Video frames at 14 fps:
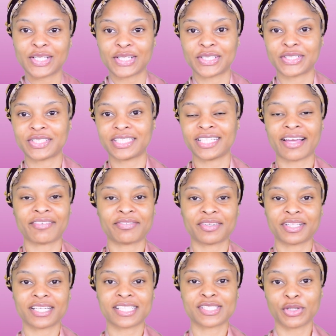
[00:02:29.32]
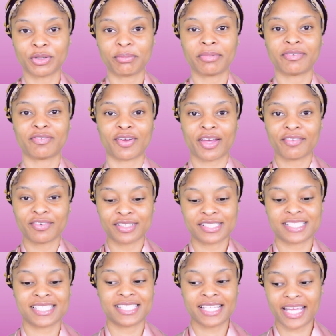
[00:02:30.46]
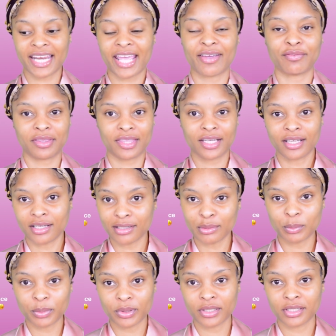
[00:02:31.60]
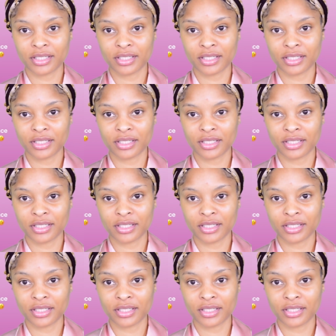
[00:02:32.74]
literally I feel like took me forever to set everything up.